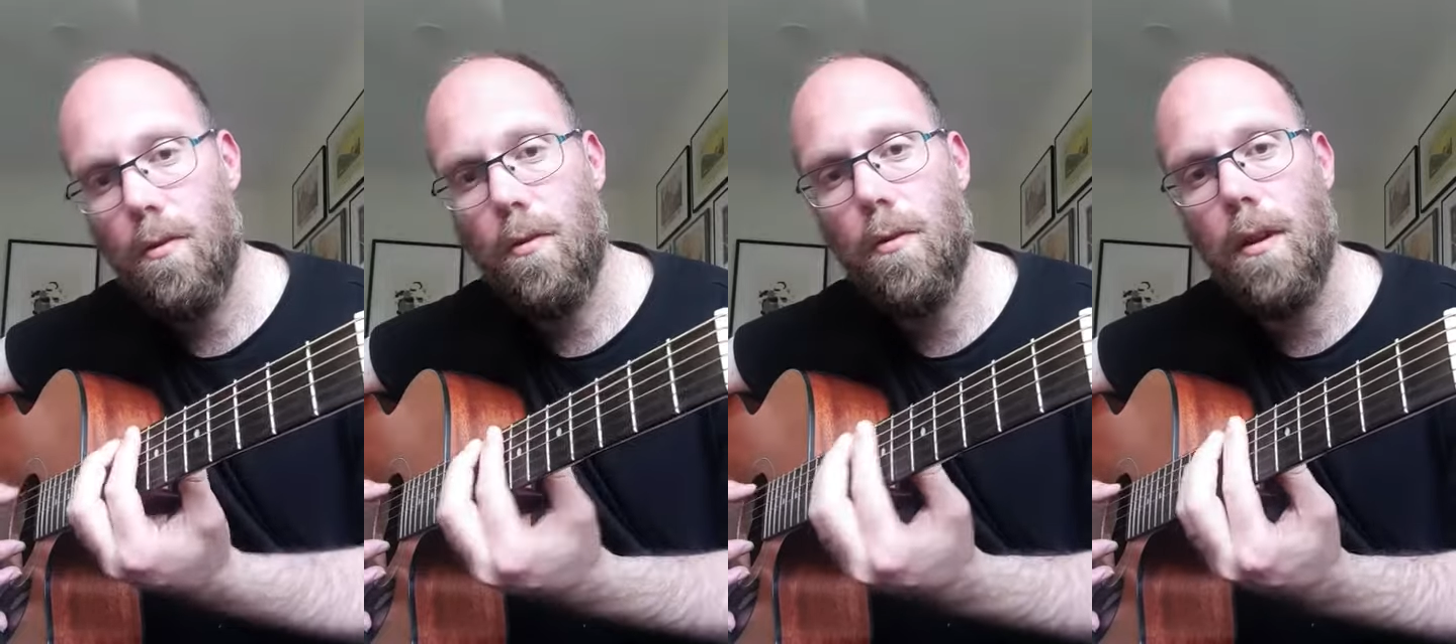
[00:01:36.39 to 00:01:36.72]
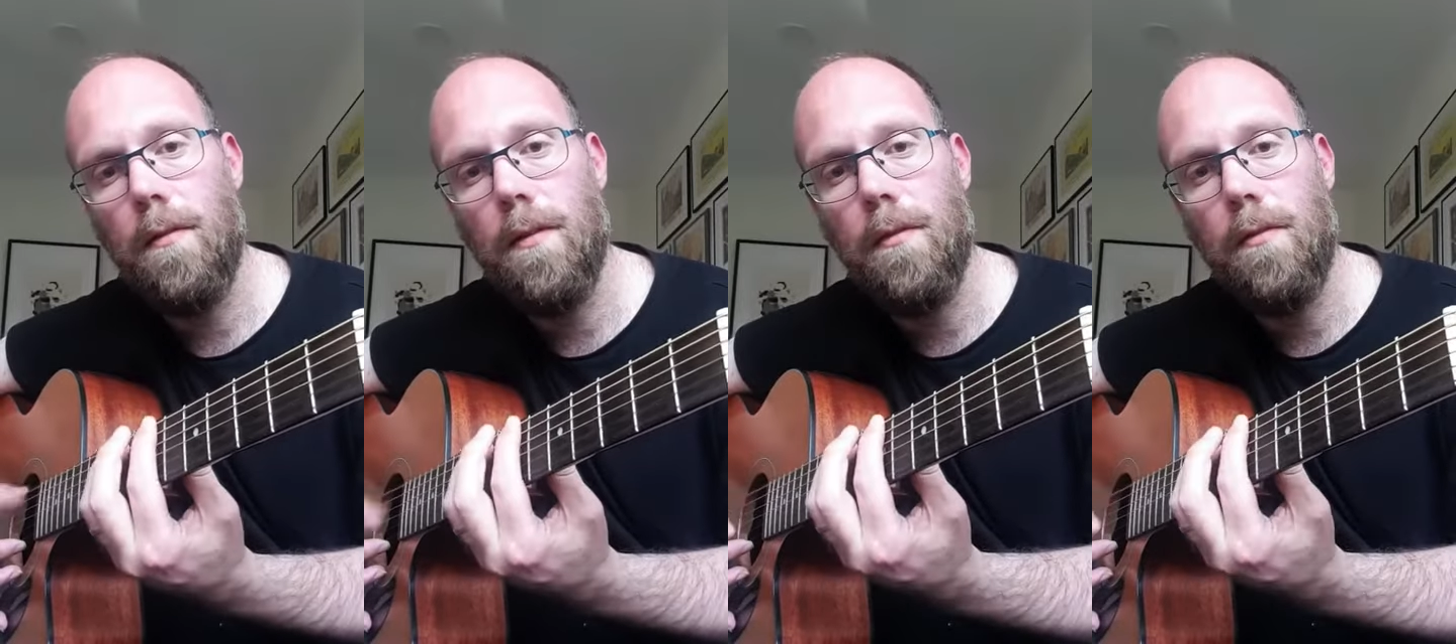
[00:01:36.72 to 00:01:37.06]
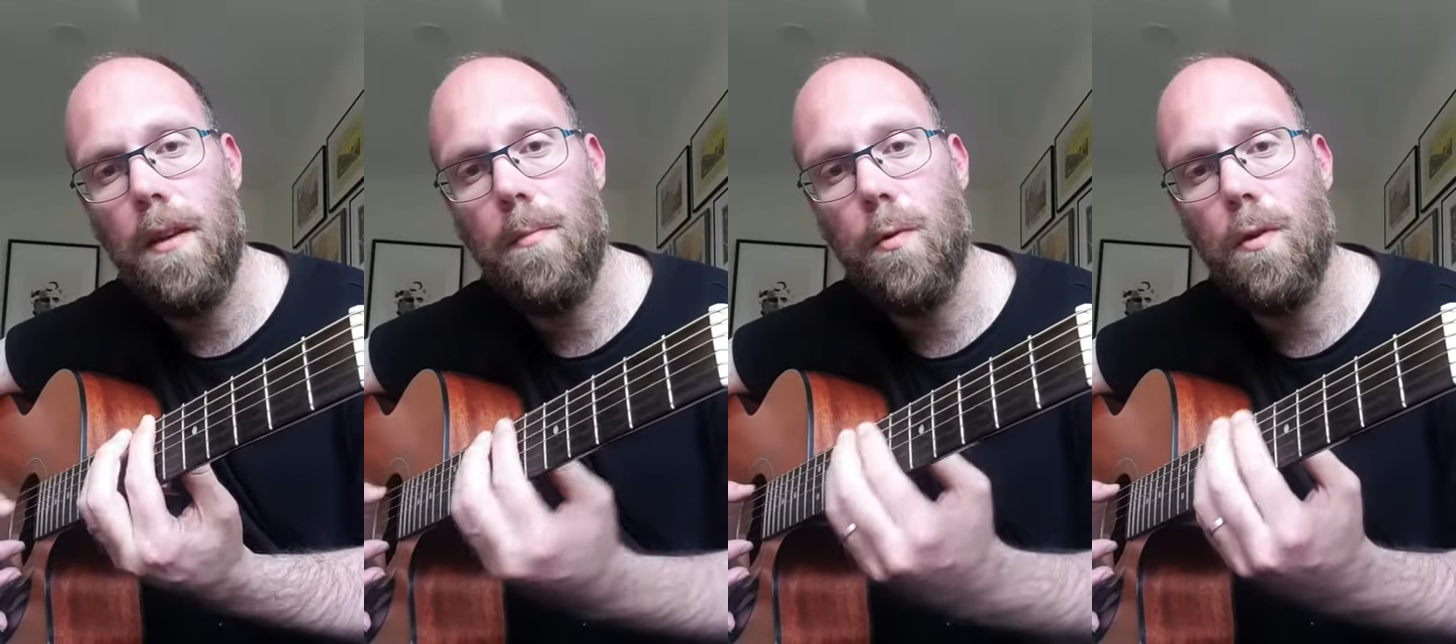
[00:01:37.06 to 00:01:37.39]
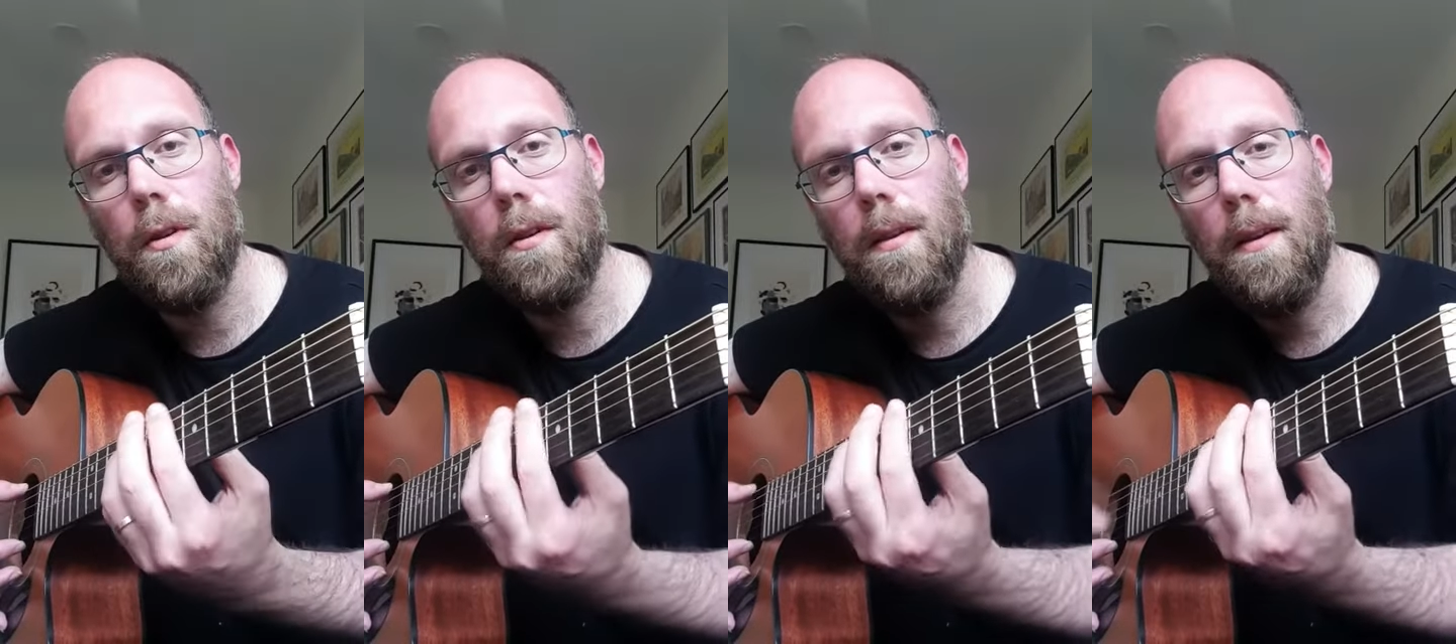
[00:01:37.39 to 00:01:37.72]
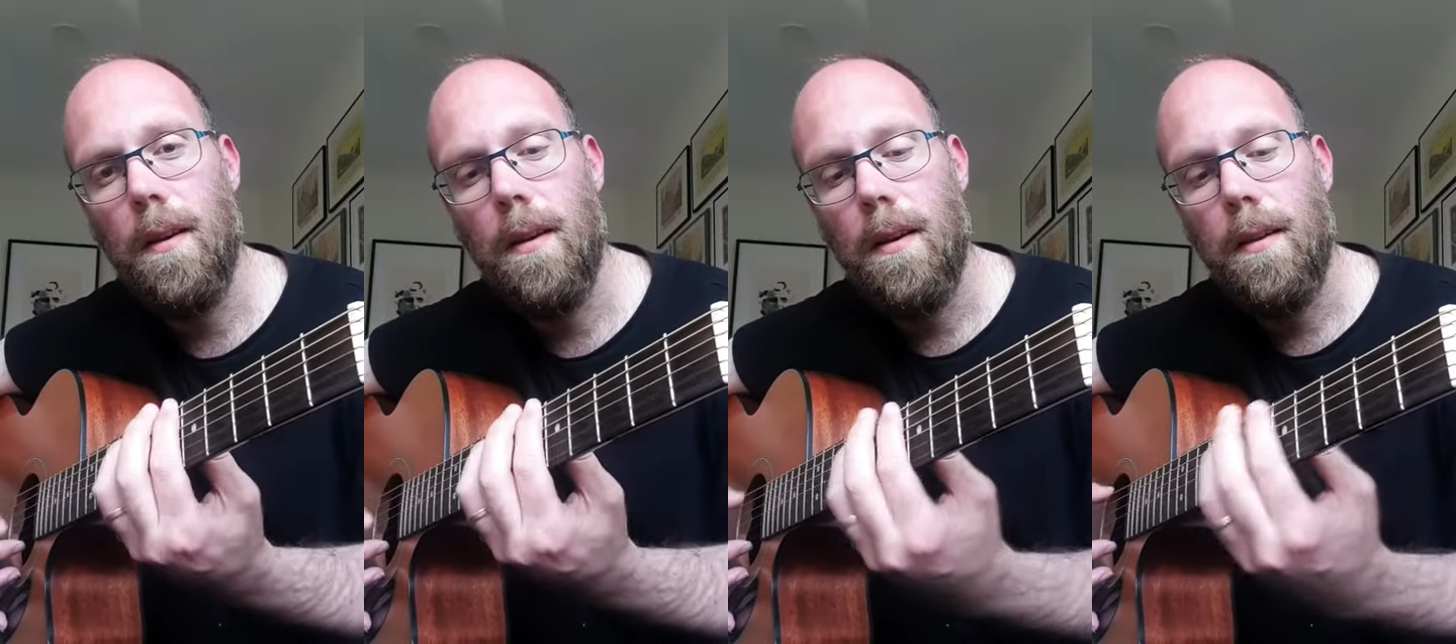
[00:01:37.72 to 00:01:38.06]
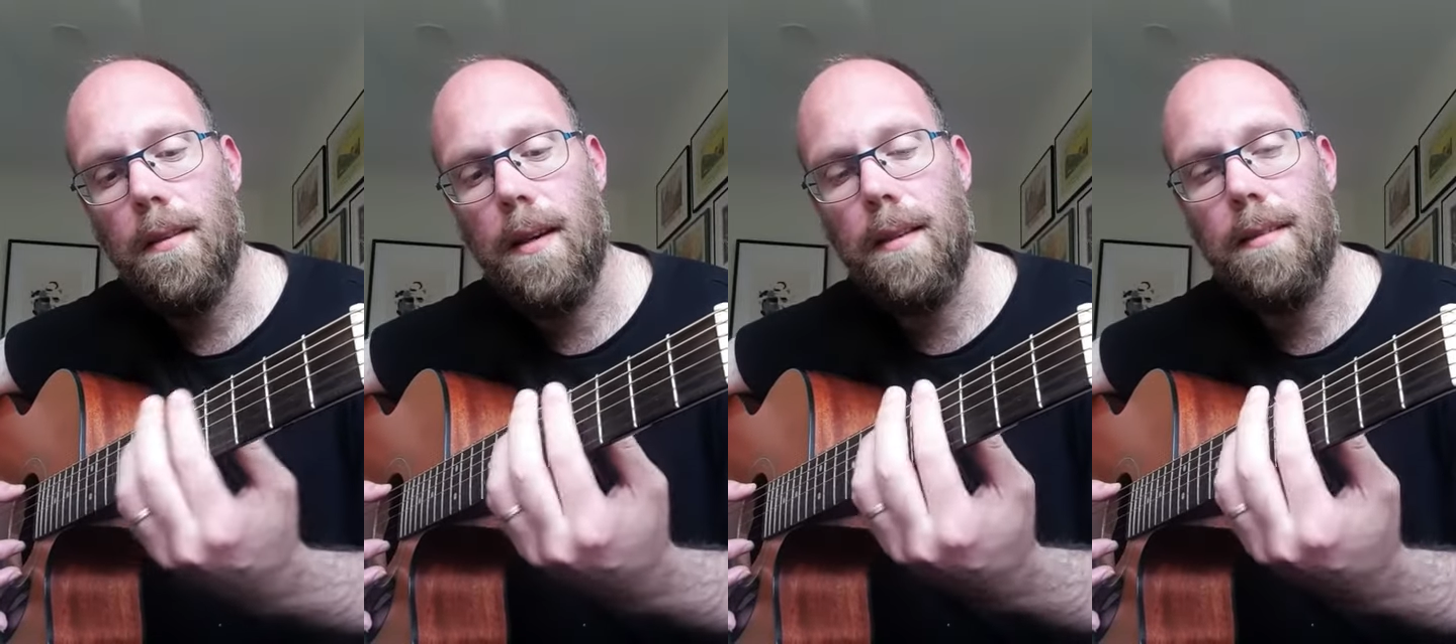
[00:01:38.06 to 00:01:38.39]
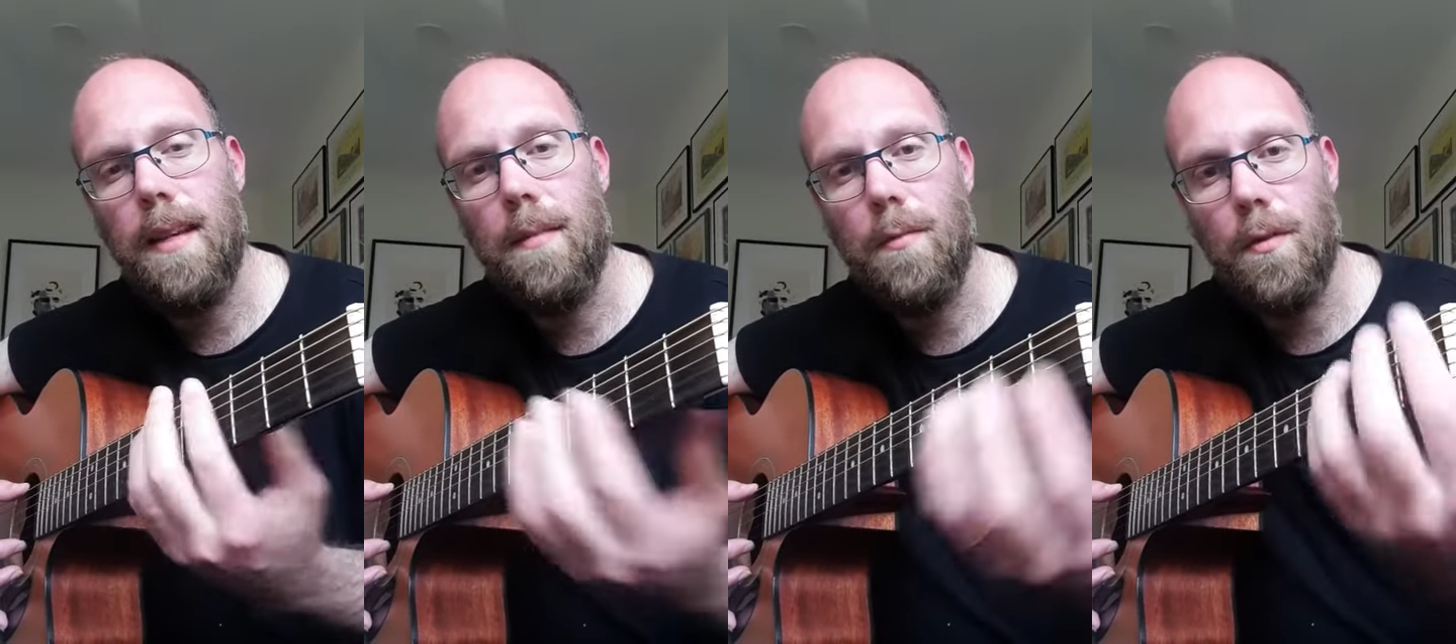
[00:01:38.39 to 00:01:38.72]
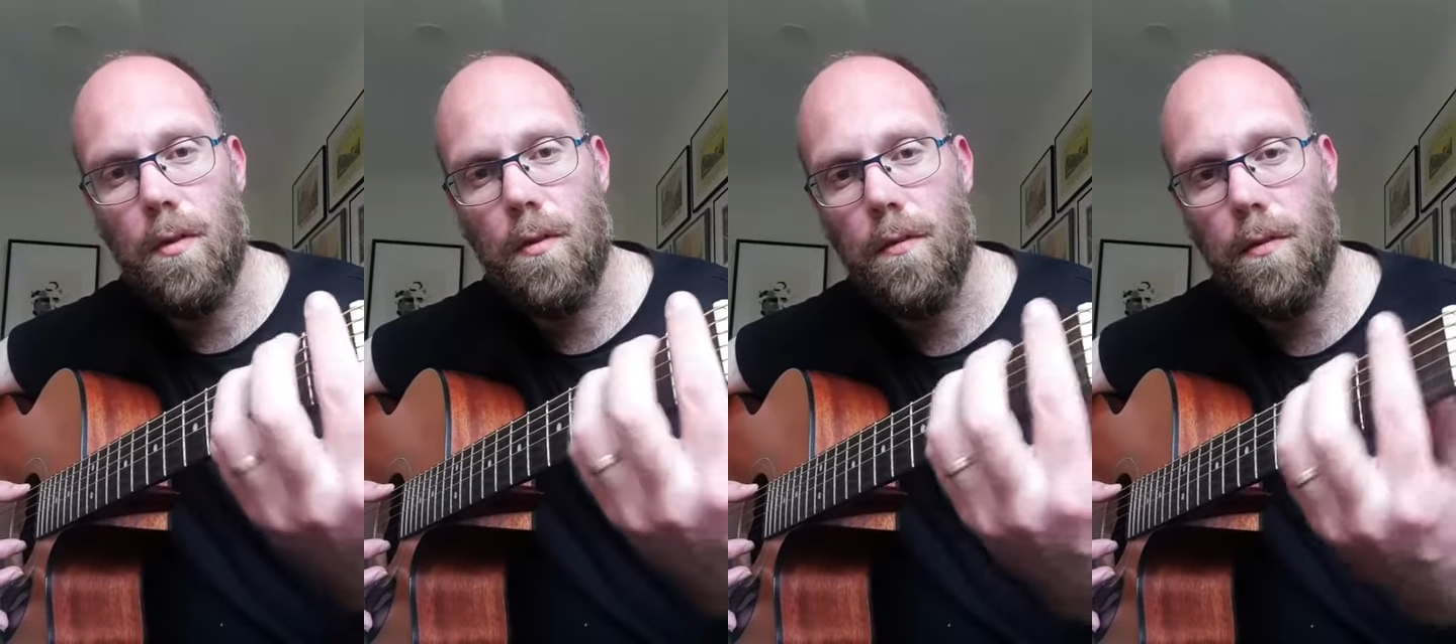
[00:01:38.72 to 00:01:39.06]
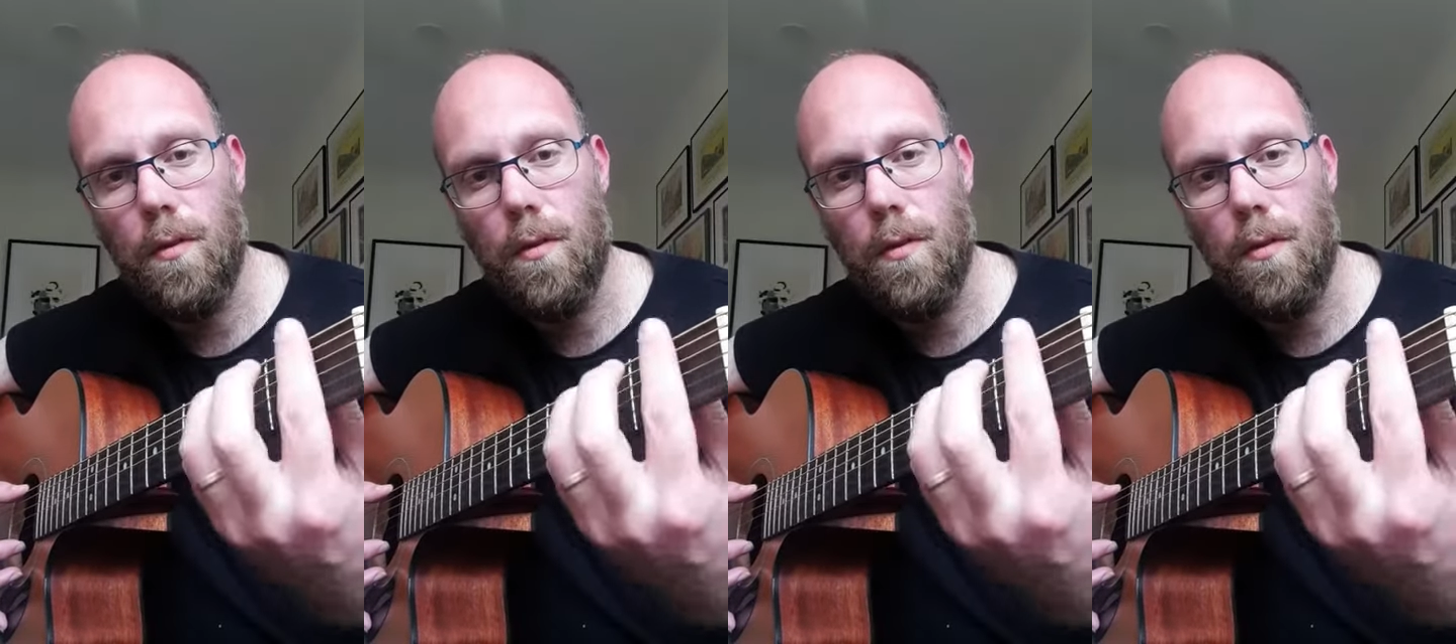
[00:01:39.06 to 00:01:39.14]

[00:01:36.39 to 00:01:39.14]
all over the fretboard, that same sort of